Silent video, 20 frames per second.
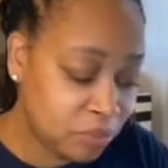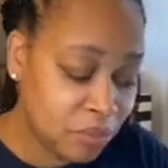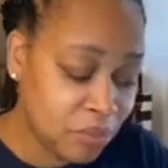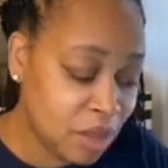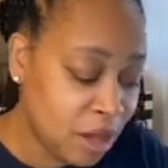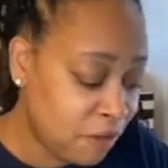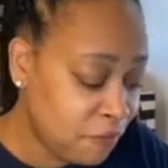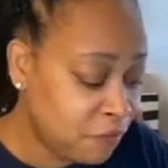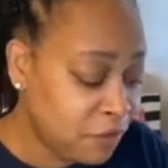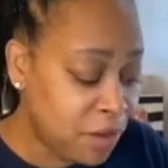
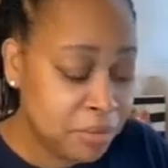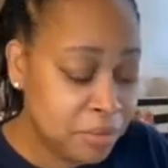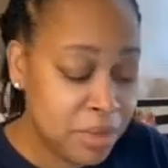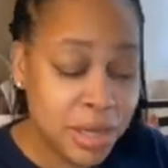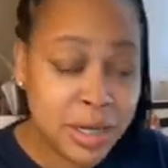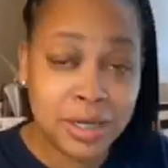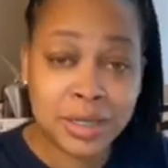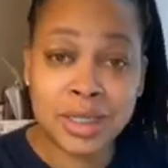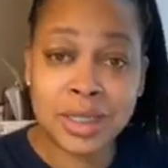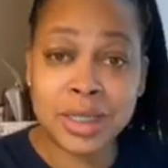from
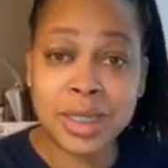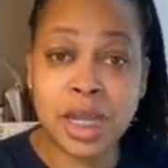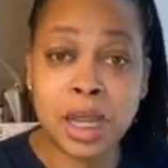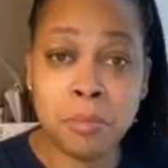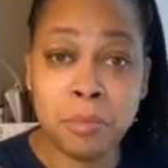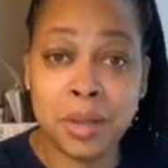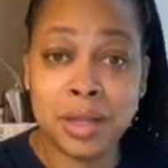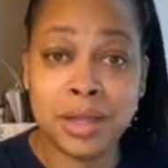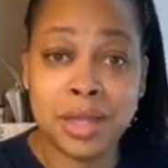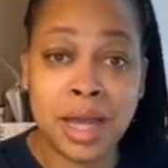there to there,
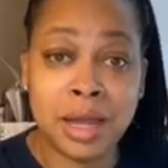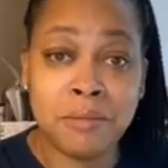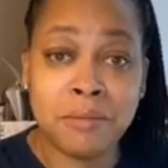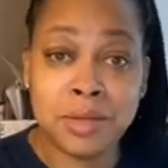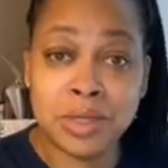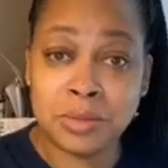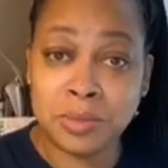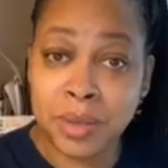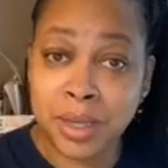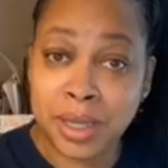but that
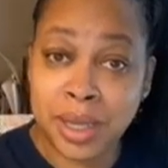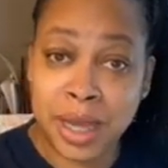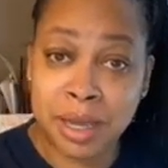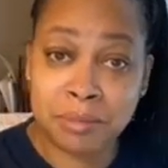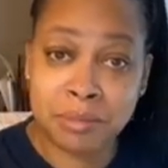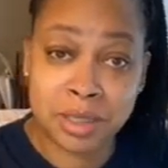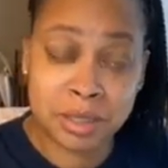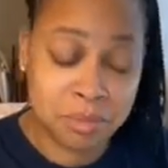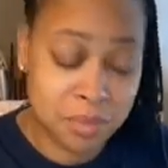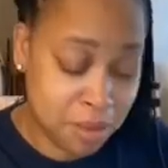was what came
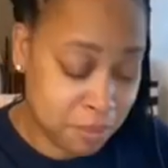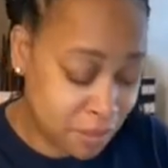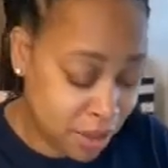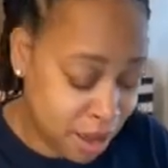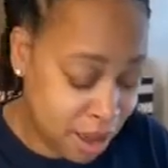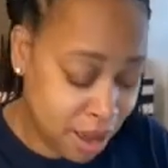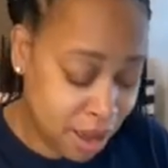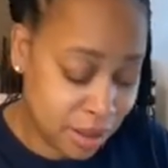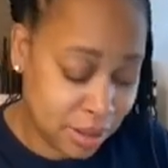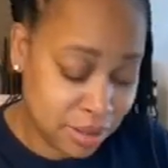to my
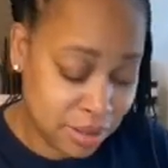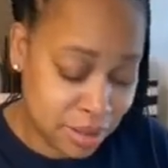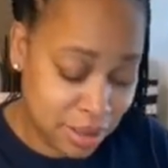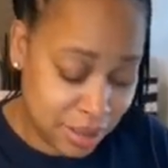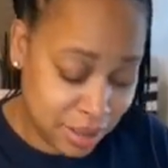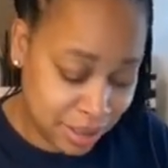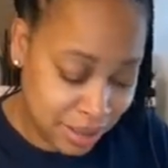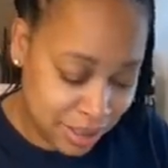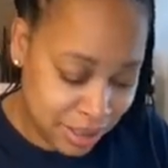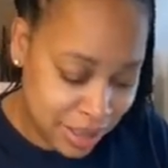mind
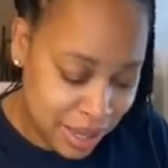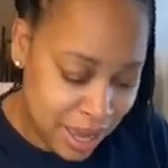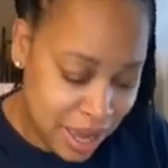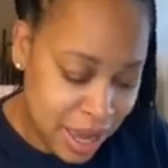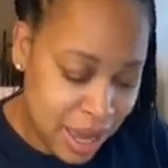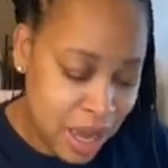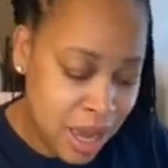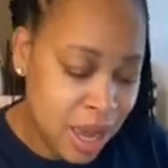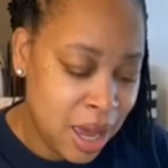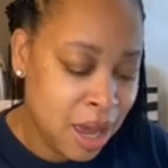
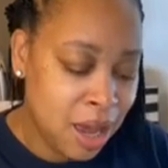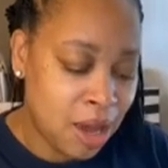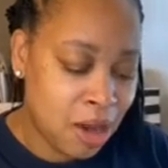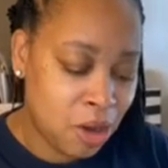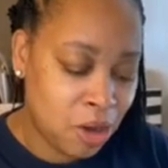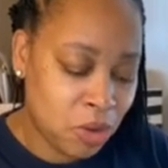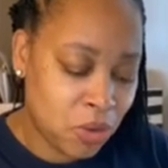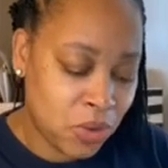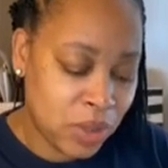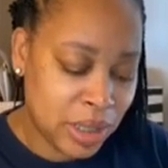
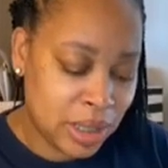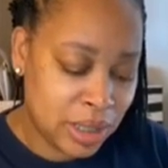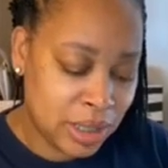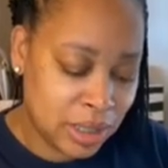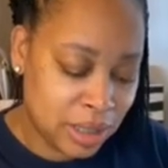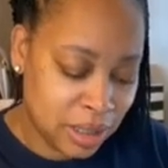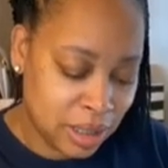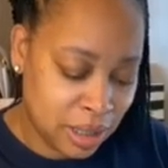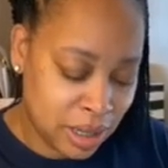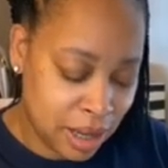on
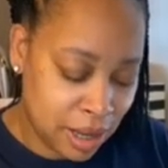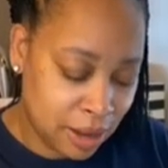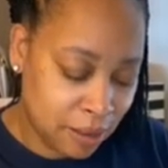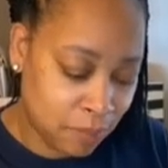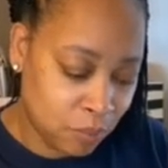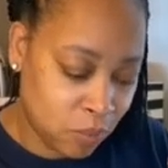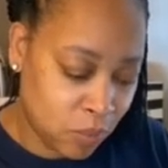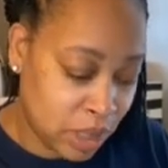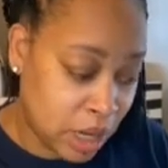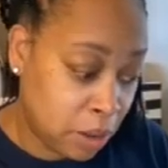
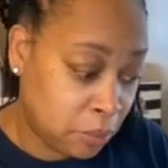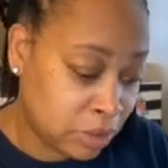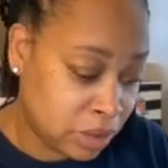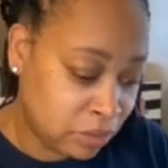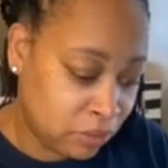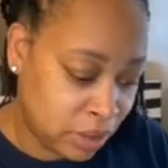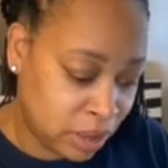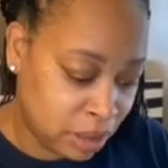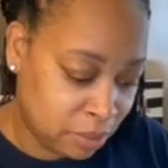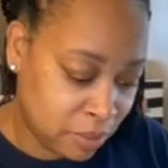when I was
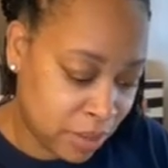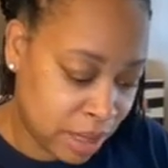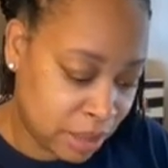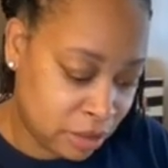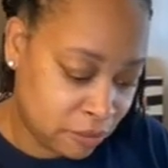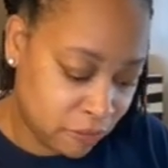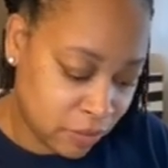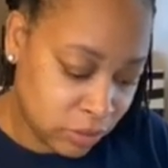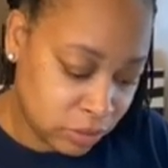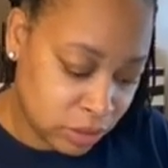reading my
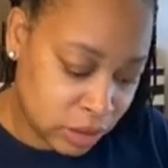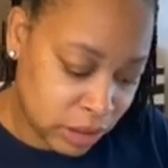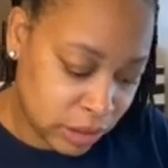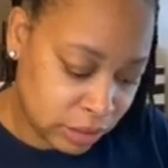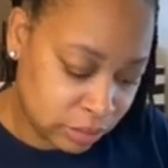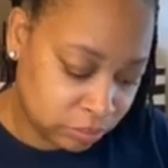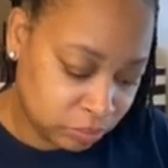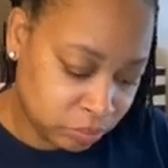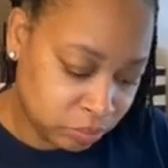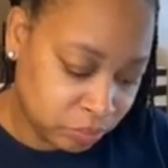
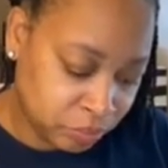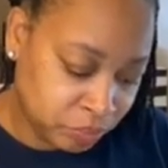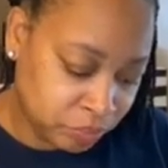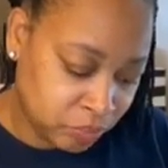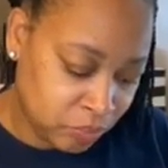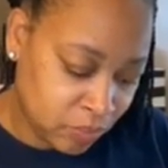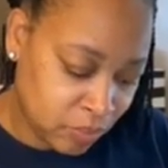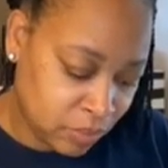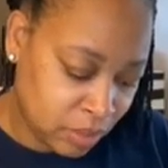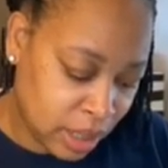devotion.
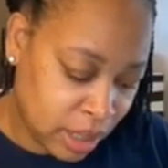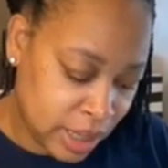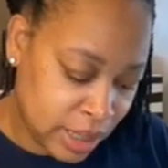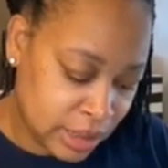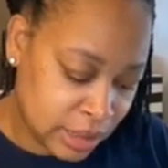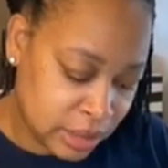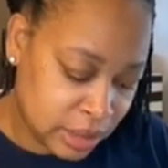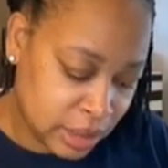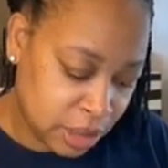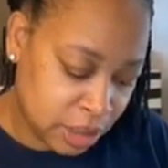And
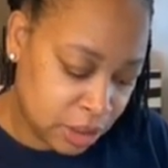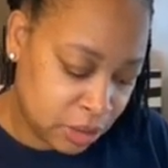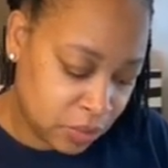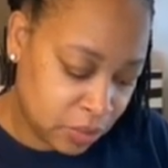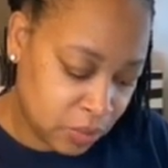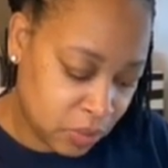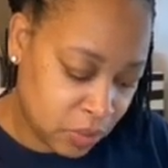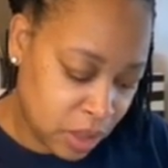so,